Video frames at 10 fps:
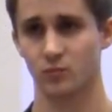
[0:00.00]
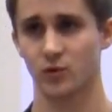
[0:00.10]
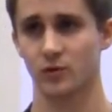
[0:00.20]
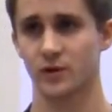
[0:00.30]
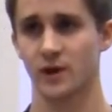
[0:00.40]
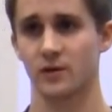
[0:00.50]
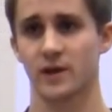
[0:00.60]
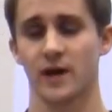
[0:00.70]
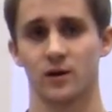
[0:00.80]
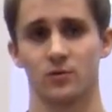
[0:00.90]
broken down
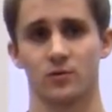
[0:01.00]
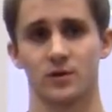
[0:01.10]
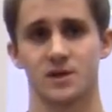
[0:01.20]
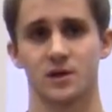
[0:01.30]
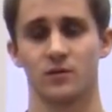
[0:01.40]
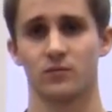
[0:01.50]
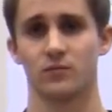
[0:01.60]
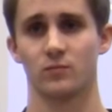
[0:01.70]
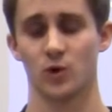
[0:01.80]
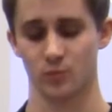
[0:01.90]
categories of
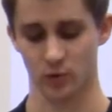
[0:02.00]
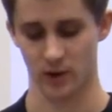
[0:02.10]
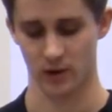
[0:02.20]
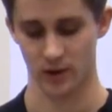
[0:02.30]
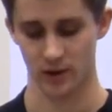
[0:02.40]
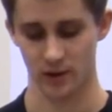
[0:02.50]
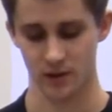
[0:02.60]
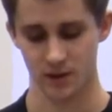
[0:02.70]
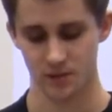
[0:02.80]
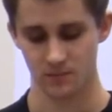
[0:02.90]
what morality is.